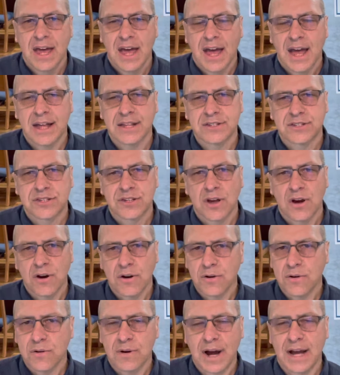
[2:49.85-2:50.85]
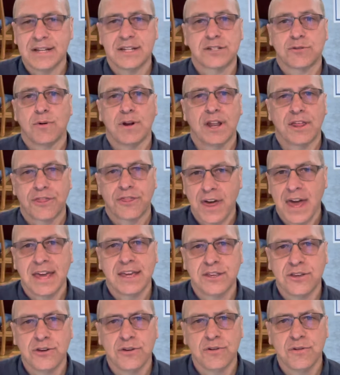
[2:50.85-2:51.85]
And so I just want to
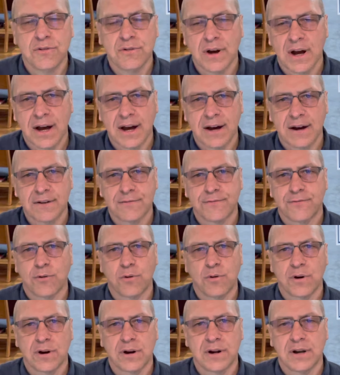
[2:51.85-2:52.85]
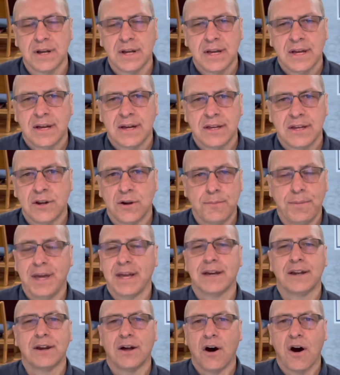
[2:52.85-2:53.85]
thank you for, you know,
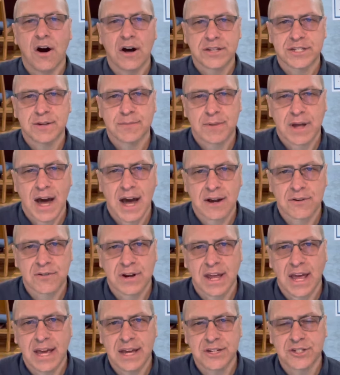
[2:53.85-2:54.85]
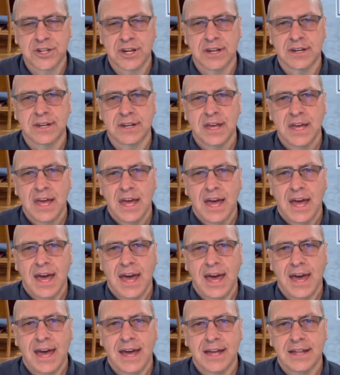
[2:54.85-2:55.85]
being an awesome congregation,
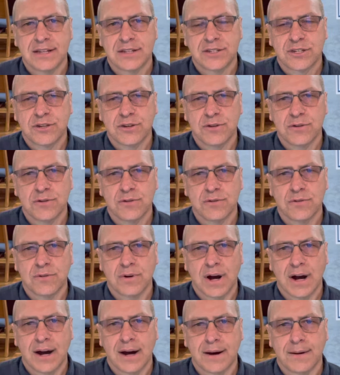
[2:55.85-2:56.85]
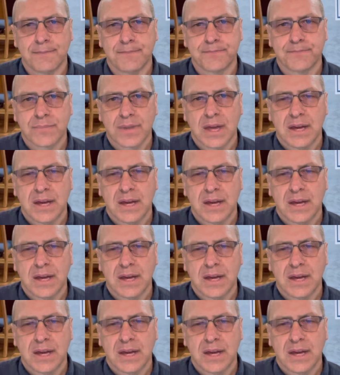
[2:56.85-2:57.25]
and to,